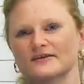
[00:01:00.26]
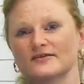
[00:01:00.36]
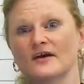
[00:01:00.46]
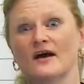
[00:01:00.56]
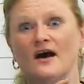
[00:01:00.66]

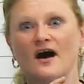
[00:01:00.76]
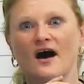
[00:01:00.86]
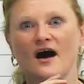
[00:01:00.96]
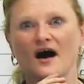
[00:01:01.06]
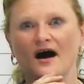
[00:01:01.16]
this
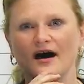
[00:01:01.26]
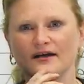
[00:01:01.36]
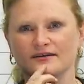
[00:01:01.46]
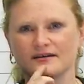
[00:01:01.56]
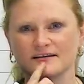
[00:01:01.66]

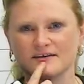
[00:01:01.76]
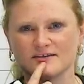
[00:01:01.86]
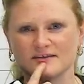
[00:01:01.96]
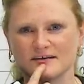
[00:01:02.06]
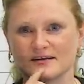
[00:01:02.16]
I did a
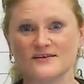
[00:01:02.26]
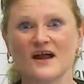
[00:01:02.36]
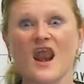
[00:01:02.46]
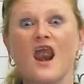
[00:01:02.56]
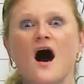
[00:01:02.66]
lesson like this
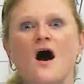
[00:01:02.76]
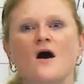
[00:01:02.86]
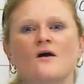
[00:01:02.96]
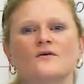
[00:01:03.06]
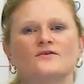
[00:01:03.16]
a
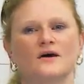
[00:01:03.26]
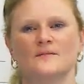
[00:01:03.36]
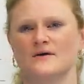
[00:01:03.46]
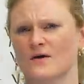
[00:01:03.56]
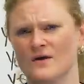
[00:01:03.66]
long
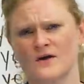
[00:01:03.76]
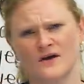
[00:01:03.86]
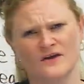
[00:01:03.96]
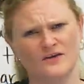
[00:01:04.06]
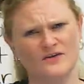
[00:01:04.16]
time ago,
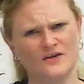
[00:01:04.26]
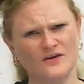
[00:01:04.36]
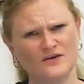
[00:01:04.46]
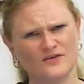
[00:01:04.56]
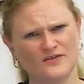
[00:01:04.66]

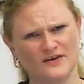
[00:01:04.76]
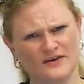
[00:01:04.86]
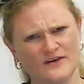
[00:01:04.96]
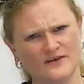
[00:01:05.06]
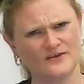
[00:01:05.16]
years
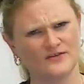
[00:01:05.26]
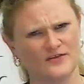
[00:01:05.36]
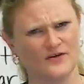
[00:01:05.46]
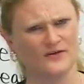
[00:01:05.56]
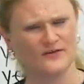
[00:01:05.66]
and years
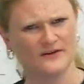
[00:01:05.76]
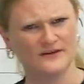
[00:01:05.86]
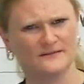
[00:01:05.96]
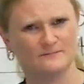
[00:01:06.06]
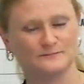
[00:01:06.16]
ago,
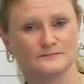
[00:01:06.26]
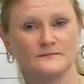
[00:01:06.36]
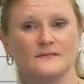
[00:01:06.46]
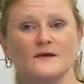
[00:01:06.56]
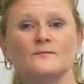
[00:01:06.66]
really.
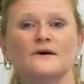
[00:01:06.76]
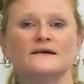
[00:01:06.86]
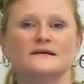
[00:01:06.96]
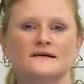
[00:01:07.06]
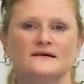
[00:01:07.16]

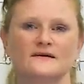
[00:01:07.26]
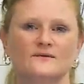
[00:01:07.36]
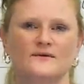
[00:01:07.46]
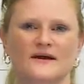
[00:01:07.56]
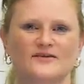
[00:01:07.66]
But
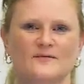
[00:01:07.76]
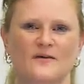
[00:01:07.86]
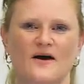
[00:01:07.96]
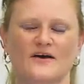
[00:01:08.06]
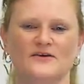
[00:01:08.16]
we had
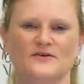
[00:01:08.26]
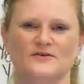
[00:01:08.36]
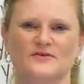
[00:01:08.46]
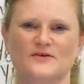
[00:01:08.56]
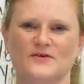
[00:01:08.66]
some audio
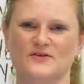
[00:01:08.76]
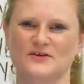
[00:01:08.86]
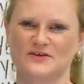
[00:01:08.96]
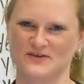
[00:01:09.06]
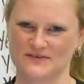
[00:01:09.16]

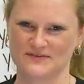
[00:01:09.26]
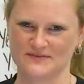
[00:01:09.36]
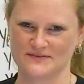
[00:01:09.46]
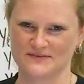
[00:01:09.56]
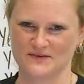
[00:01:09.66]
difficulties,
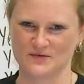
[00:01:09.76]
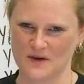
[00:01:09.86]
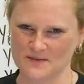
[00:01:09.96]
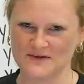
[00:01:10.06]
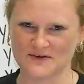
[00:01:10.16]
so
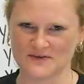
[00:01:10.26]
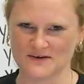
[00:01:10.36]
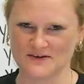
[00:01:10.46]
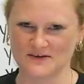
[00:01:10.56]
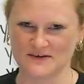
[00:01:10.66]
I'm here to
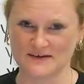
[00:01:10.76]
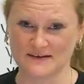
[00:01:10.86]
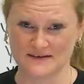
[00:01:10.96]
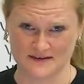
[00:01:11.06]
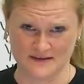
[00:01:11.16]
redo it
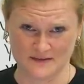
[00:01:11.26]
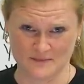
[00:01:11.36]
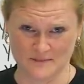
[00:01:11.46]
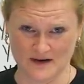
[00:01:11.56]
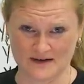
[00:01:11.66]

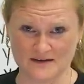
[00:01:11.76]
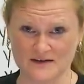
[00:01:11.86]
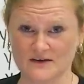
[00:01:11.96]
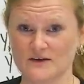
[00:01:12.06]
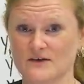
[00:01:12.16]
back in the
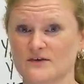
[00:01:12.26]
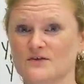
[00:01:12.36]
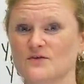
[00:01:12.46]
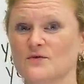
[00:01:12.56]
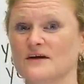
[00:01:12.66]
year
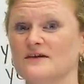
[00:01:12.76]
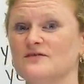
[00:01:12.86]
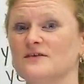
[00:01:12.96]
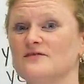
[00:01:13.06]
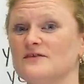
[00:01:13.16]

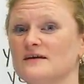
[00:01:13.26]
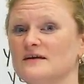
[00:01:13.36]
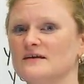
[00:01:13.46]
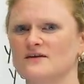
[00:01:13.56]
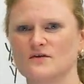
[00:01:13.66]

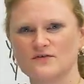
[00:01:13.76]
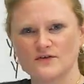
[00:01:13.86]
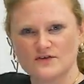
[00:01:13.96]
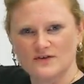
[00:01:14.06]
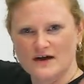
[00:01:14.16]
2015. Go
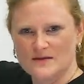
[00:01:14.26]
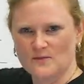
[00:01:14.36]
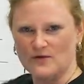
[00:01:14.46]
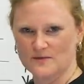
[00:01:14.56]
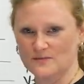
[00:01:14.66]
for a time
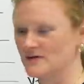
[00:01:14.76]
warp